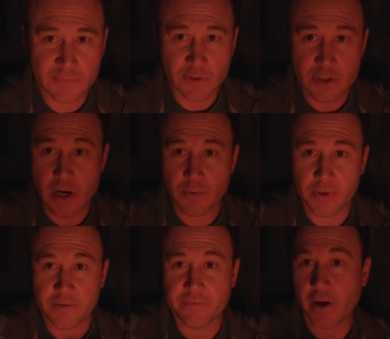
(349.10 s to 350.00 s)
There's not
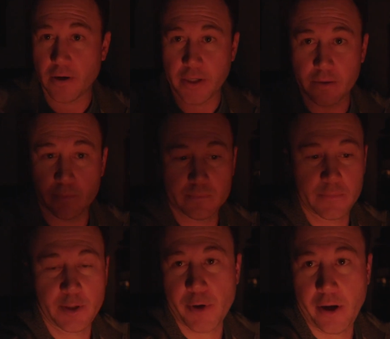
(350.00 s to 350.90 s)
really a fire here
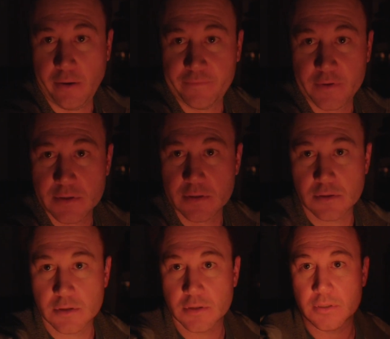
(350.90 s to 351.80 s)
in my office,
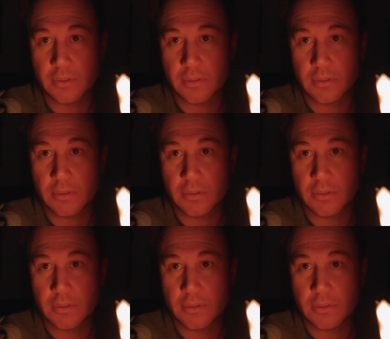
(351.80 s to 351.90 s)
it's just